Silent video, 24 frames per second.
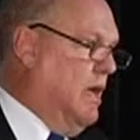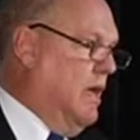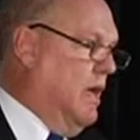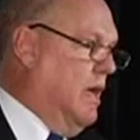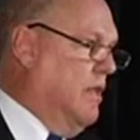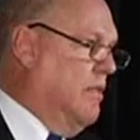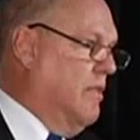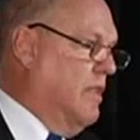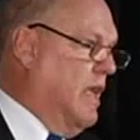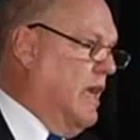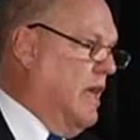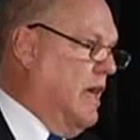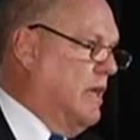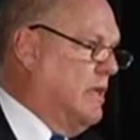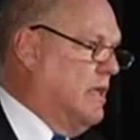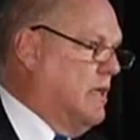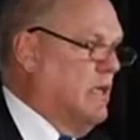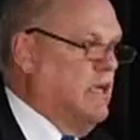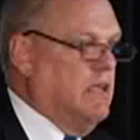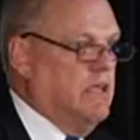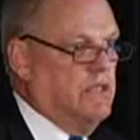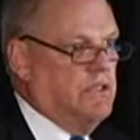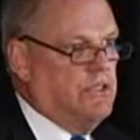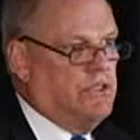and that
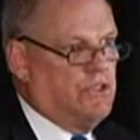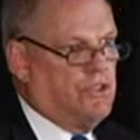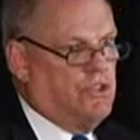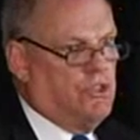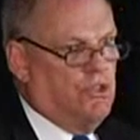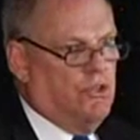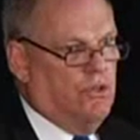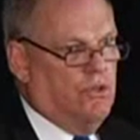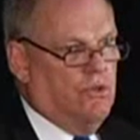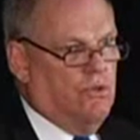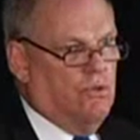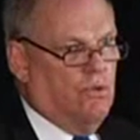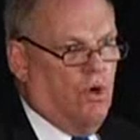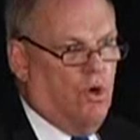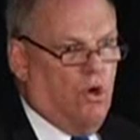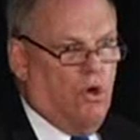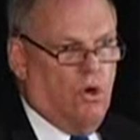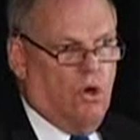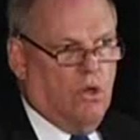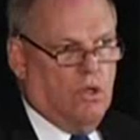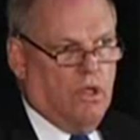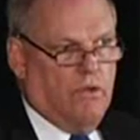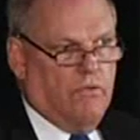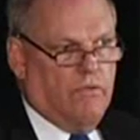is to
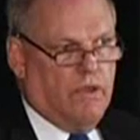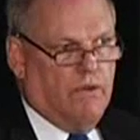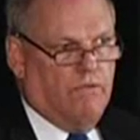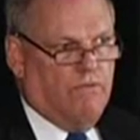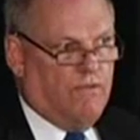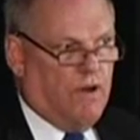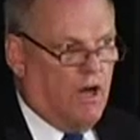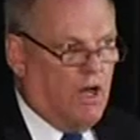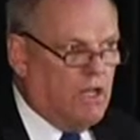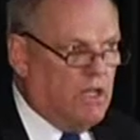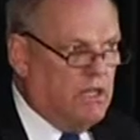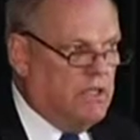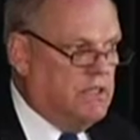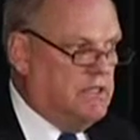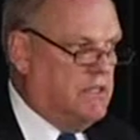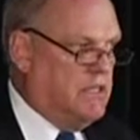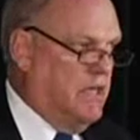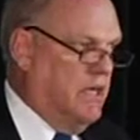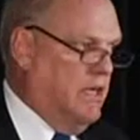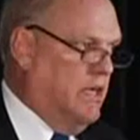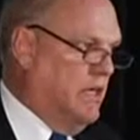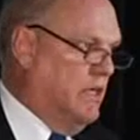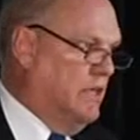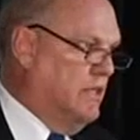all of the
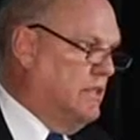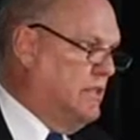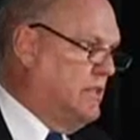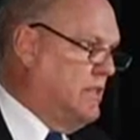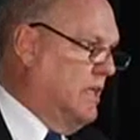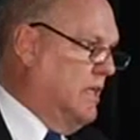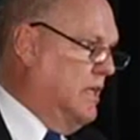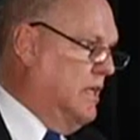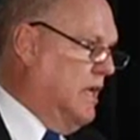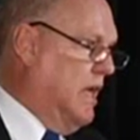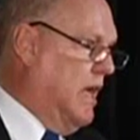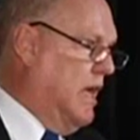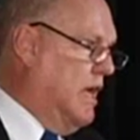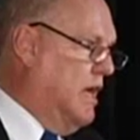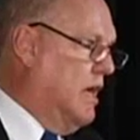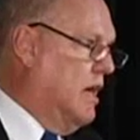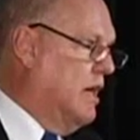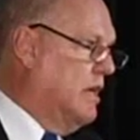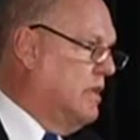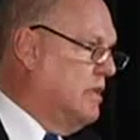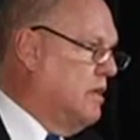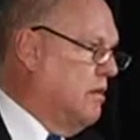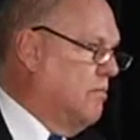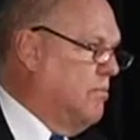volunteers in
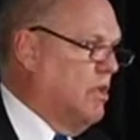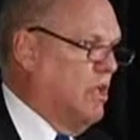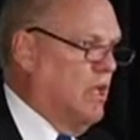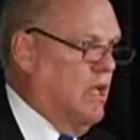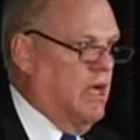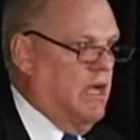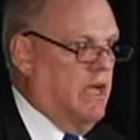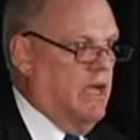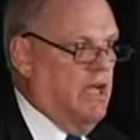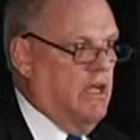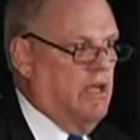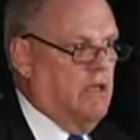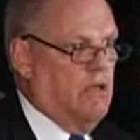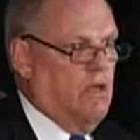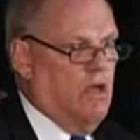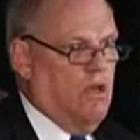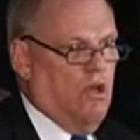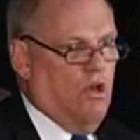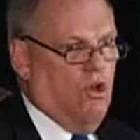AIAA